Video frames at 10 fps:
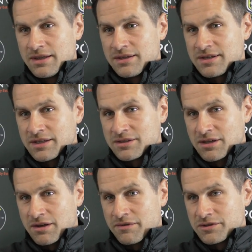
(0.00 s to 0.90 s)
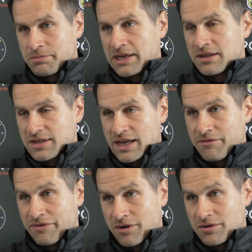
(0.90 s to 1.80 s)
it says a lot of us being in this
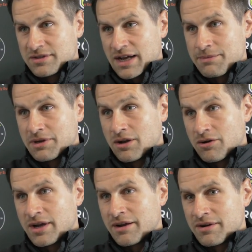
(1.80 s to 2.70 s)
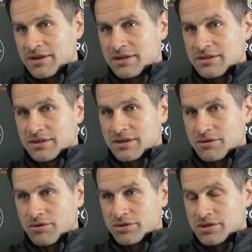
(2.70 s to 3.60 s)
game for a long time and longer, and to
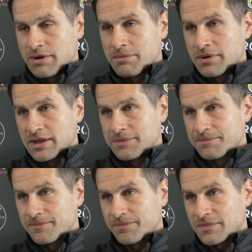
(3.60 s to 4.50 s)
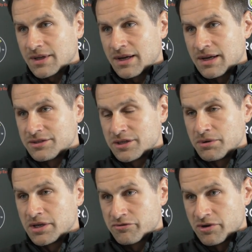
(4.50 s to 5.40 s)
go to Wembley
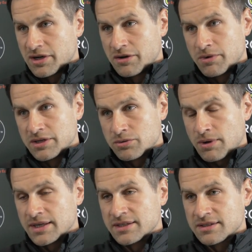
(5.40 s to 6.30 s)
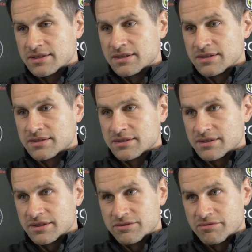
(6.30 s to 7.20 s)
2 years running and win twice is
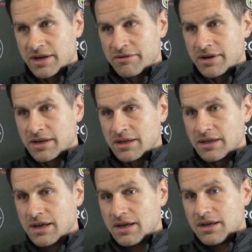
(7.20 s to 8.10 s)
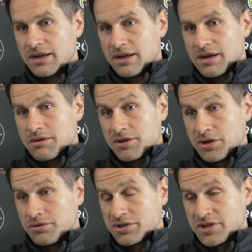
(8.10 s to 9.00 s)
a really, really
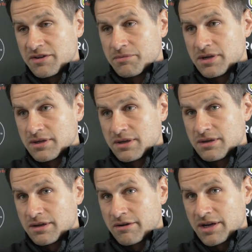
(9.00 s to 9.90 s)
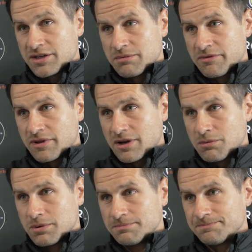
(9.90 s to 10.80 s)
huge achievement and a great achievement for the club.